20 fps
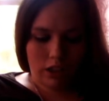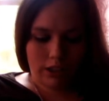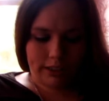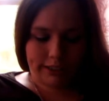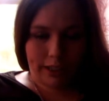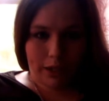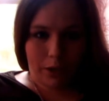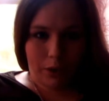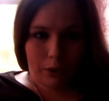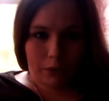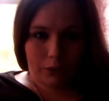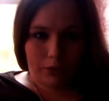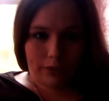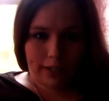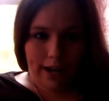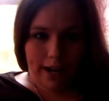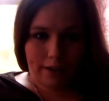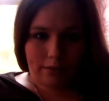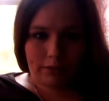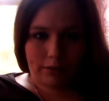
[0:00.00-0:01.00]
So
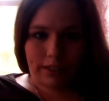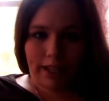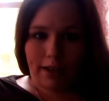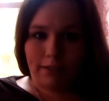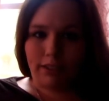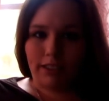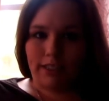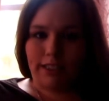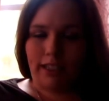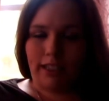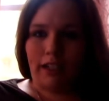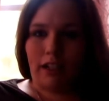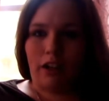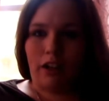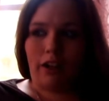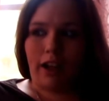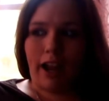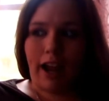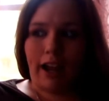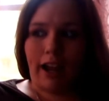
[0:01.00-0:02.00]
that was it.
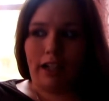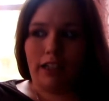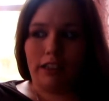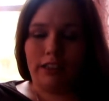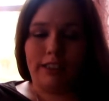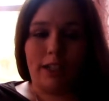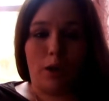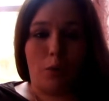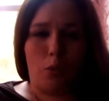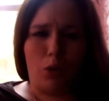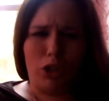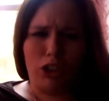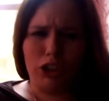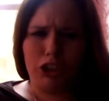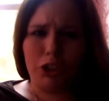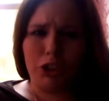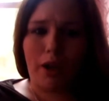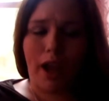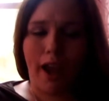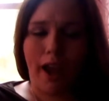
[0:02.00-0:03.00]
Okay, so once
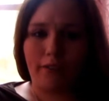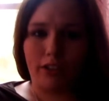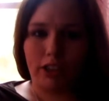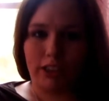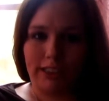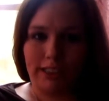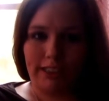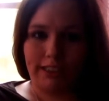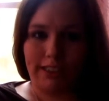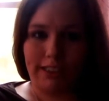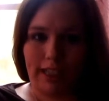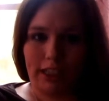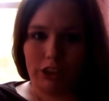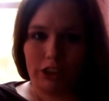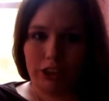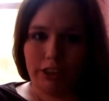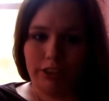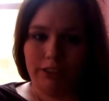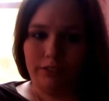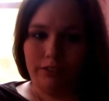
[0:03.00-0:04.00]
you have your
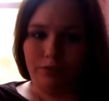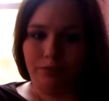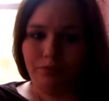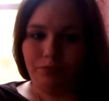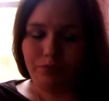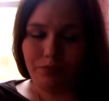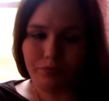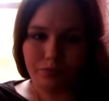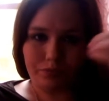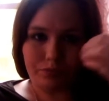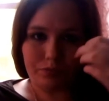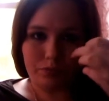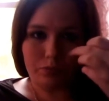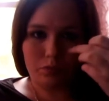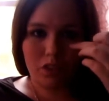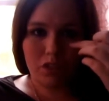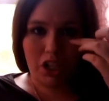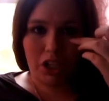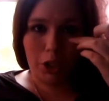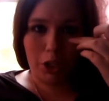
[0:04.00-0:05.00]
C-section,
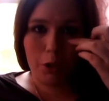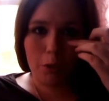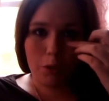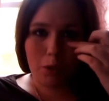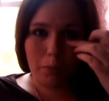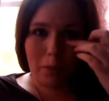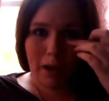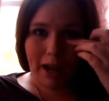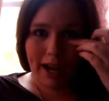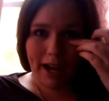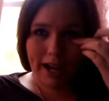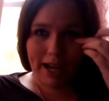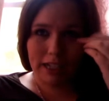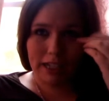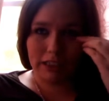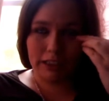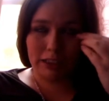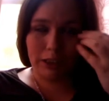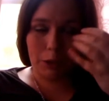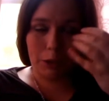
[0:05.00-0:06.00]
you are put
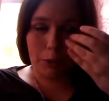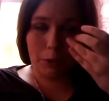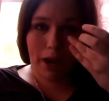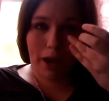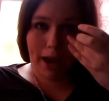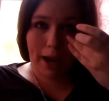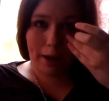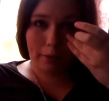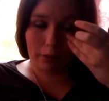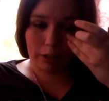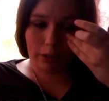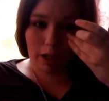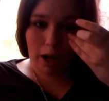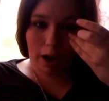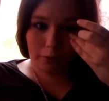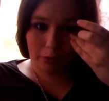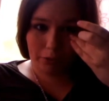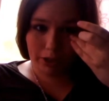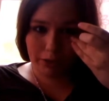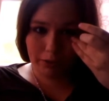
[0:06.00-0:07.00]
into a
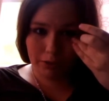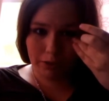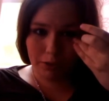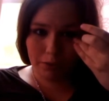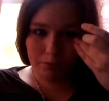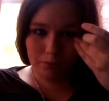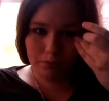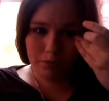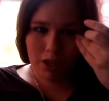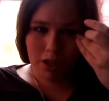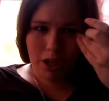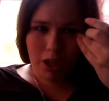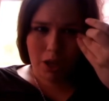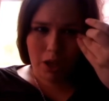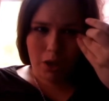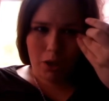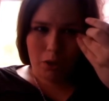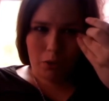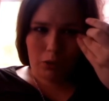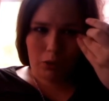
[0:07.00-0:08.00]
recovery room,
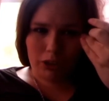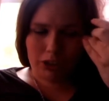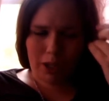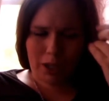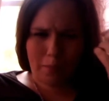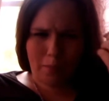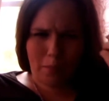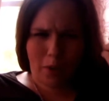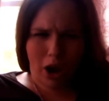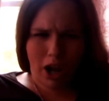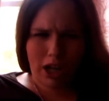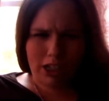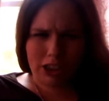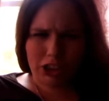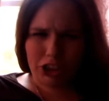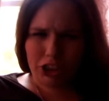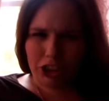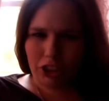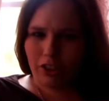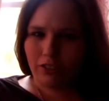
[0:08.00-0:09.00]
which I'm not
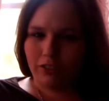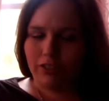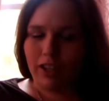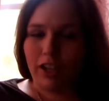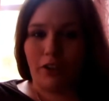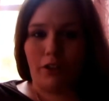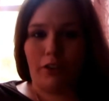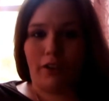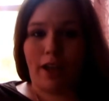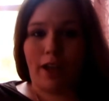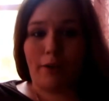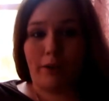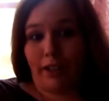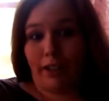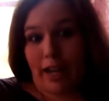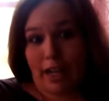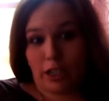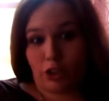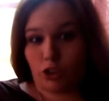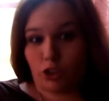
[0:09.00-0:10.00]
sure if they do that with
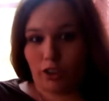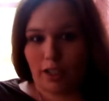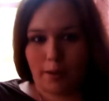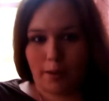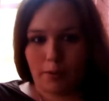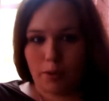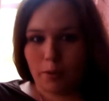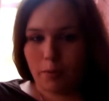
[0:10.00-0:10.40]
natural labor